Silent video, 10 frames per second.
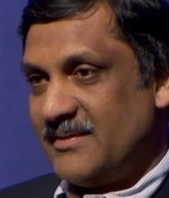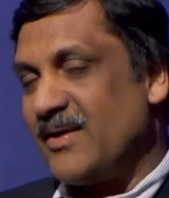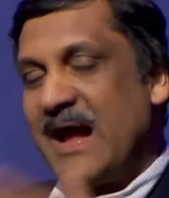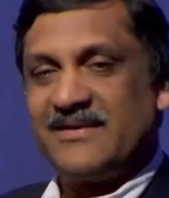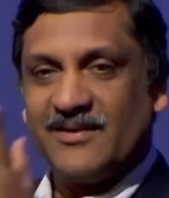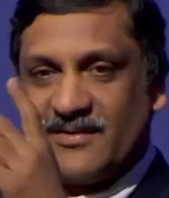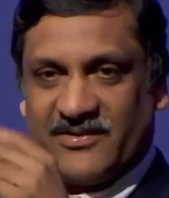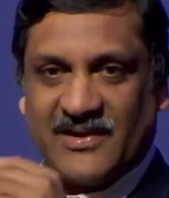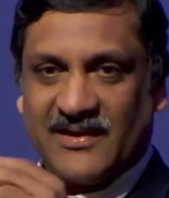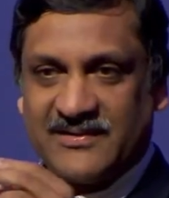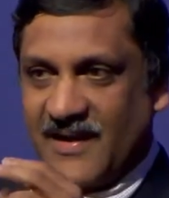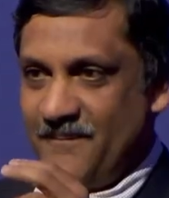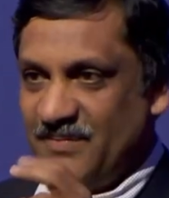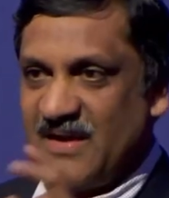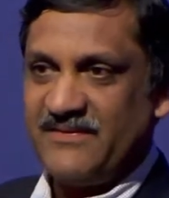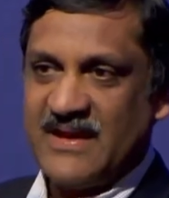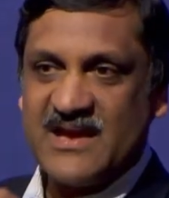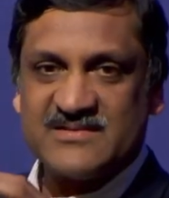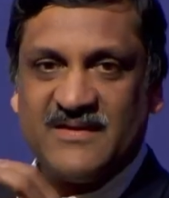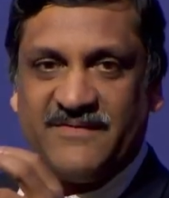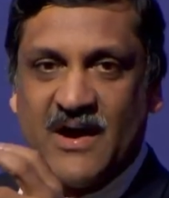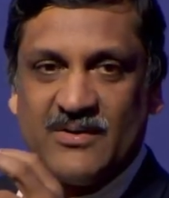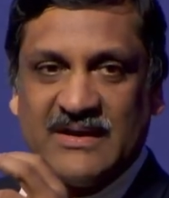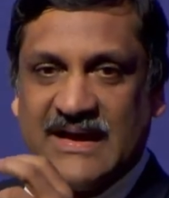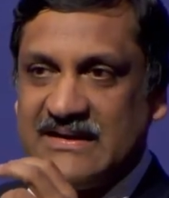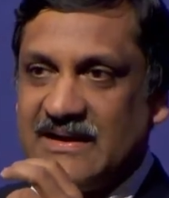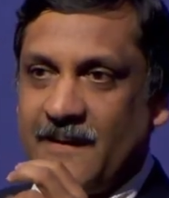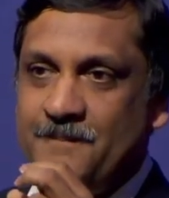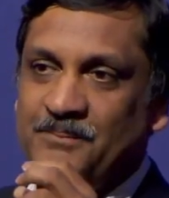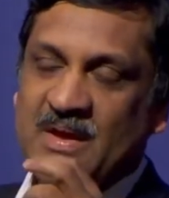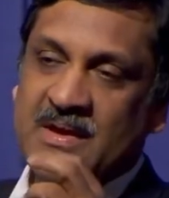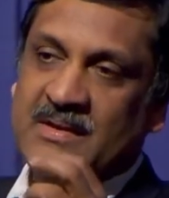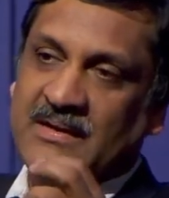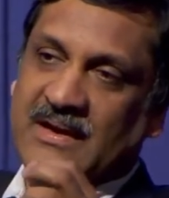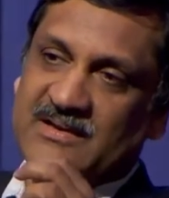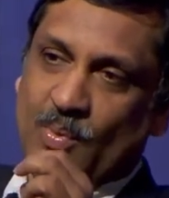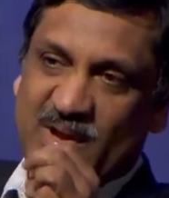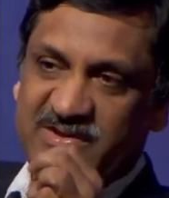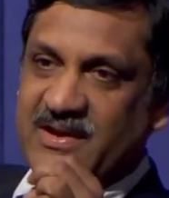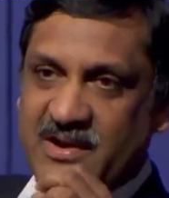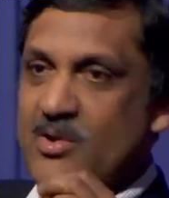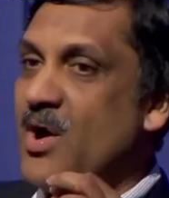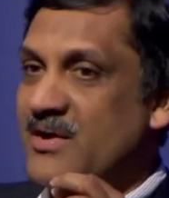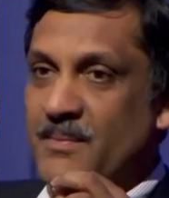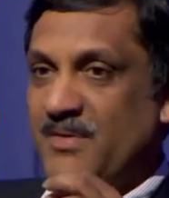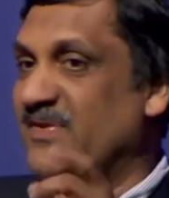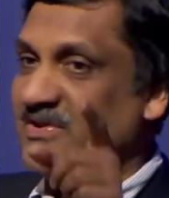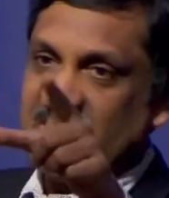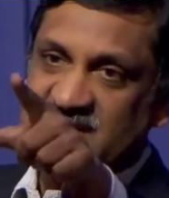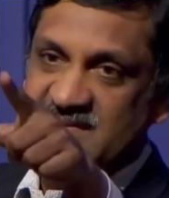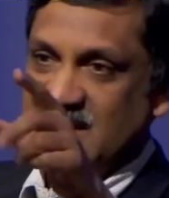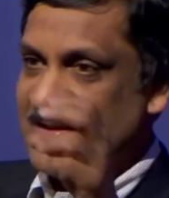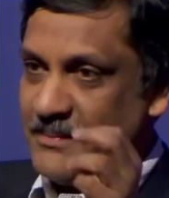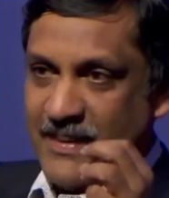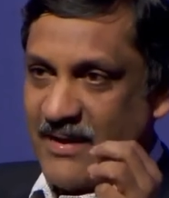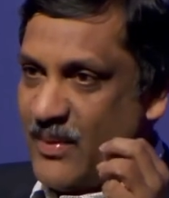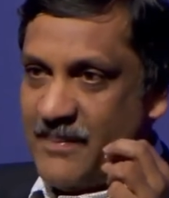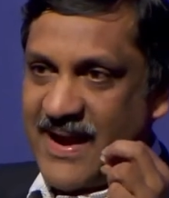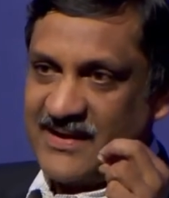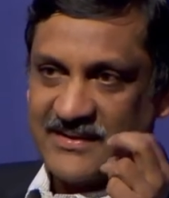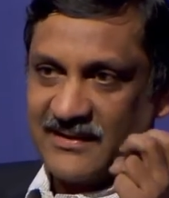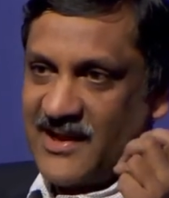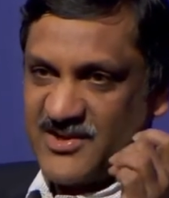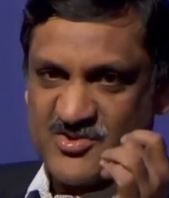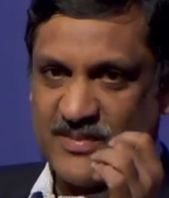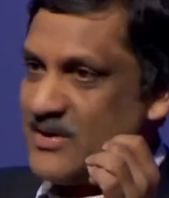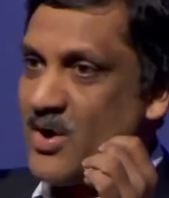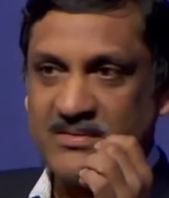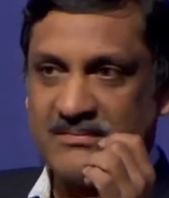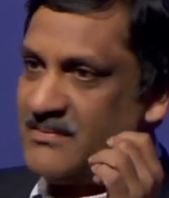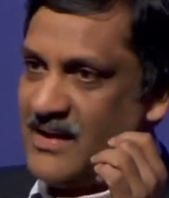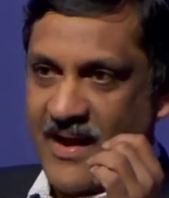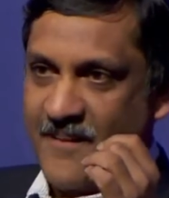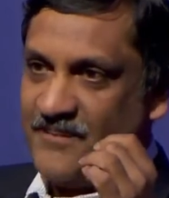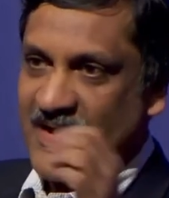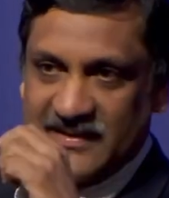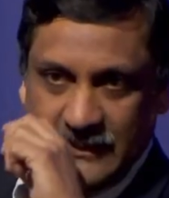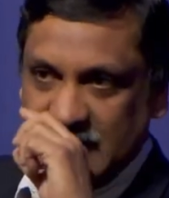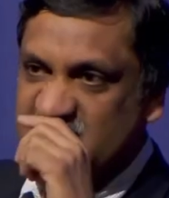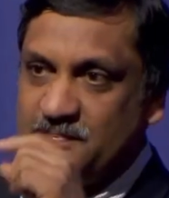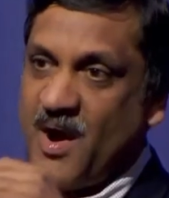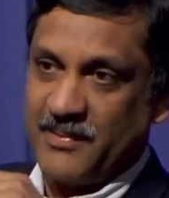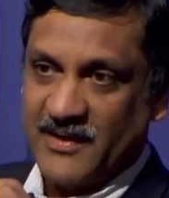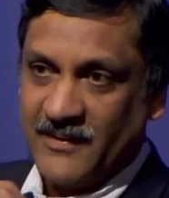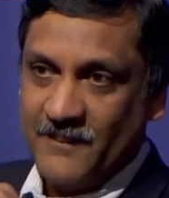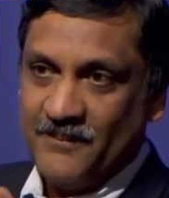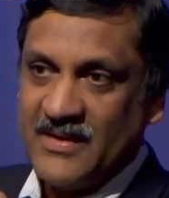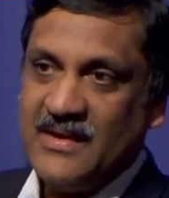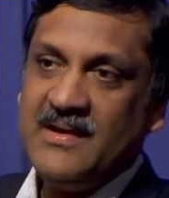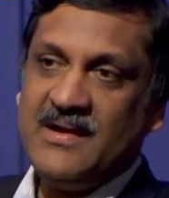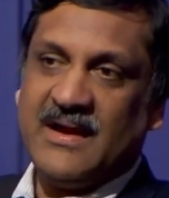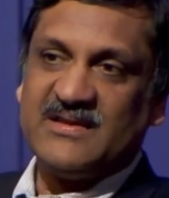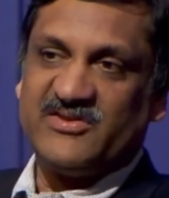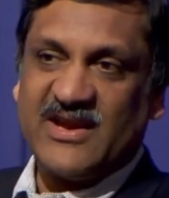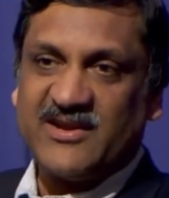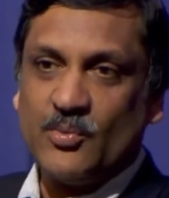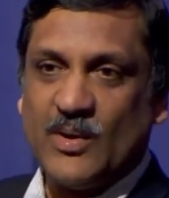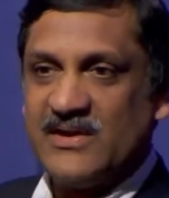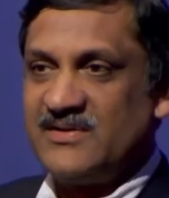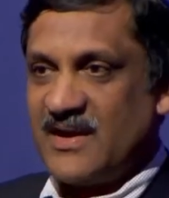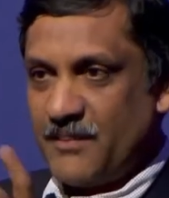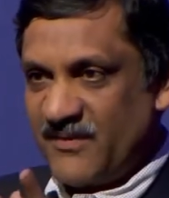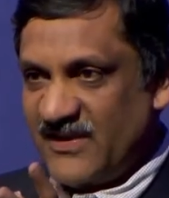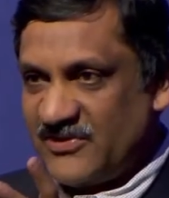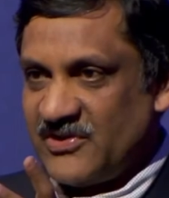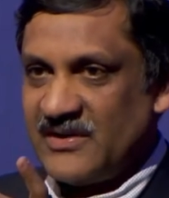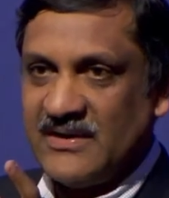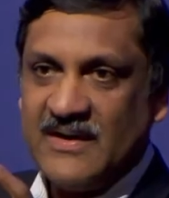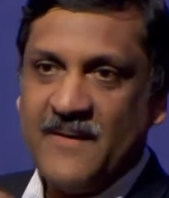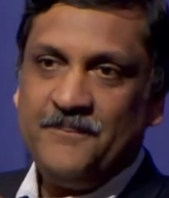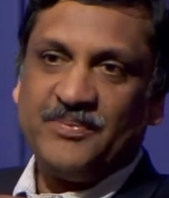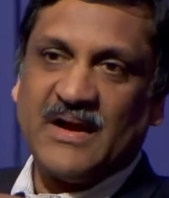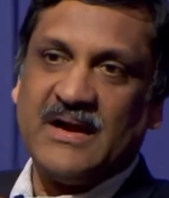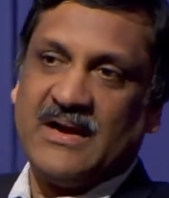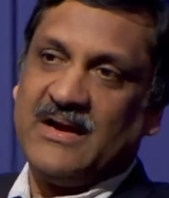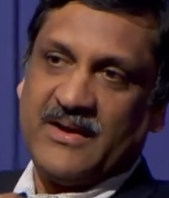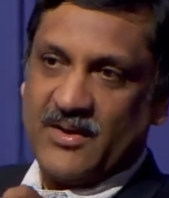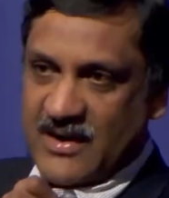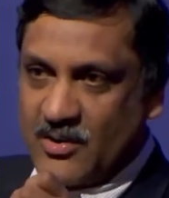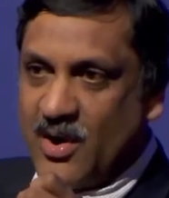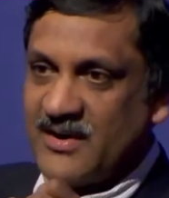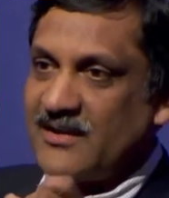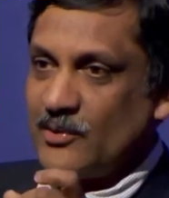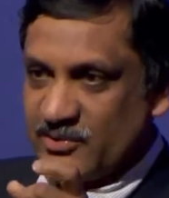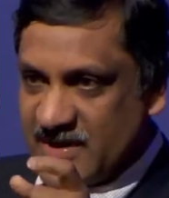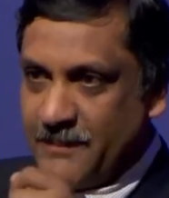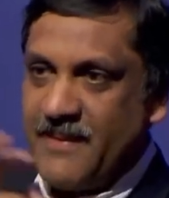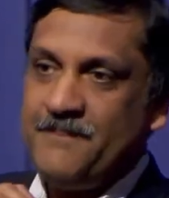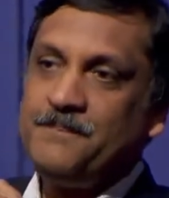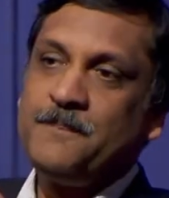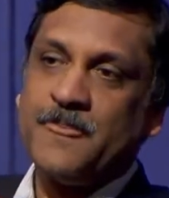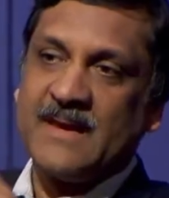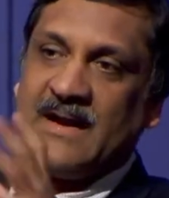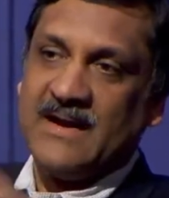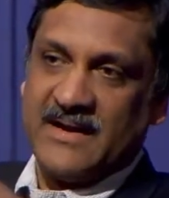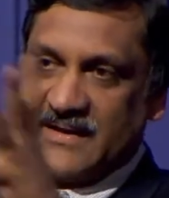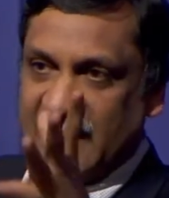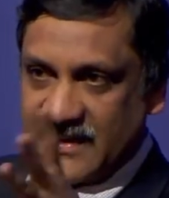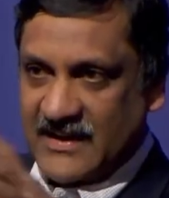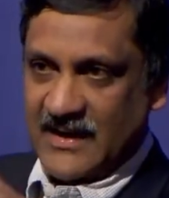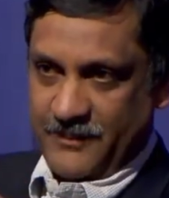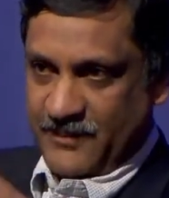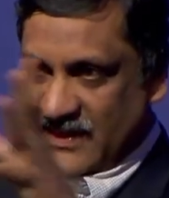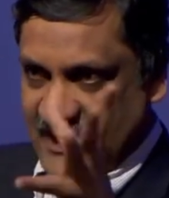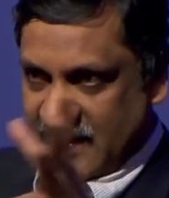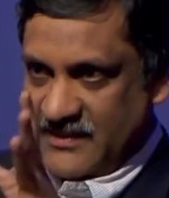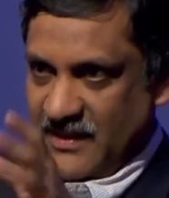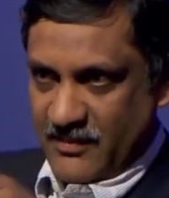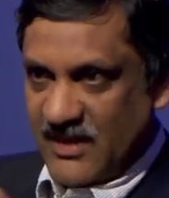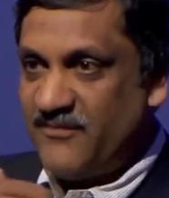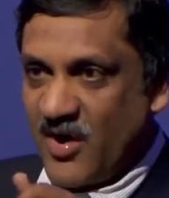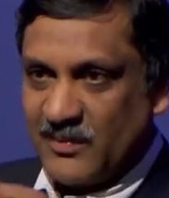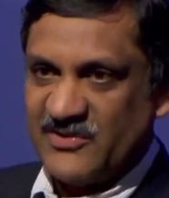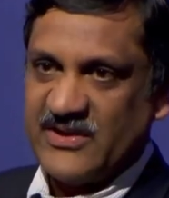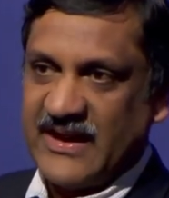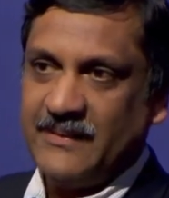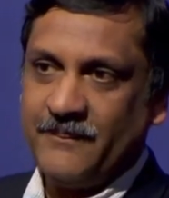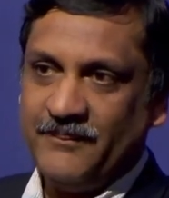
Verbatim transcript: Okay, I'll tell you the result. They actually found that the ones that recorded a professor teaching in the way back in the classroom are the least popular. The second ones are a professor, recorded close up in a informal setting.